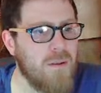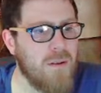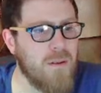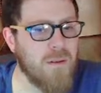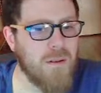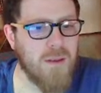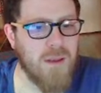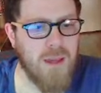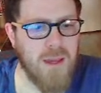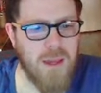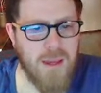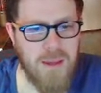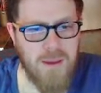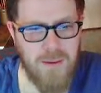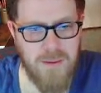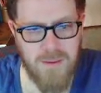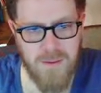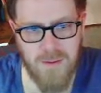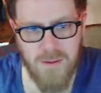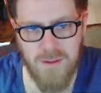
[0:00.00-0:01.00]
Okay.
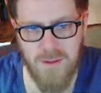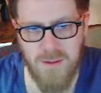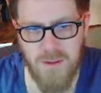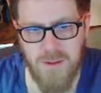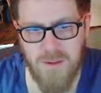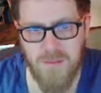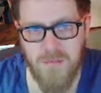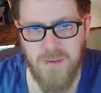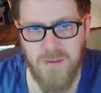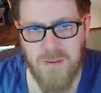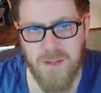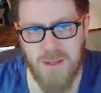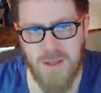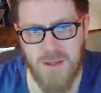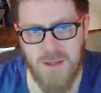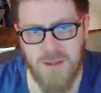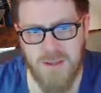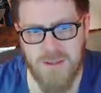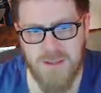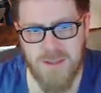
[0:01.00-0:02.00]

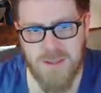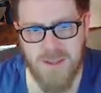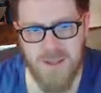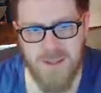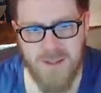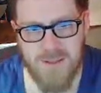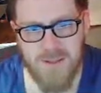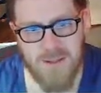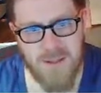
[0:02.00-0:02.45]
The scenes